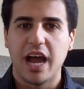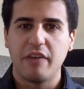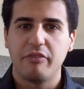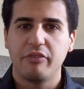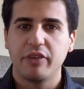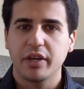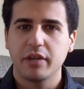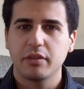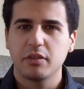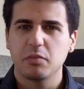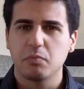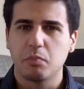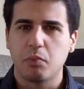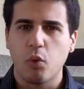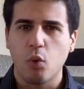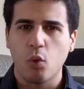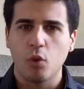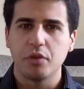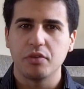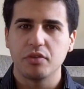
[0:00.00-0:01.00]
I think it's
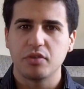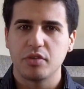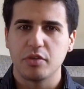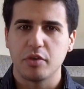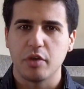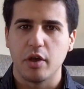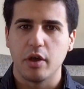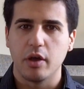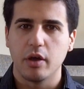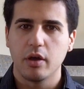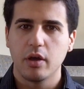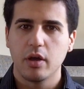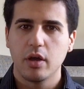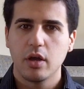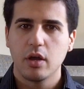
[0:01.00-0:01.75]
important to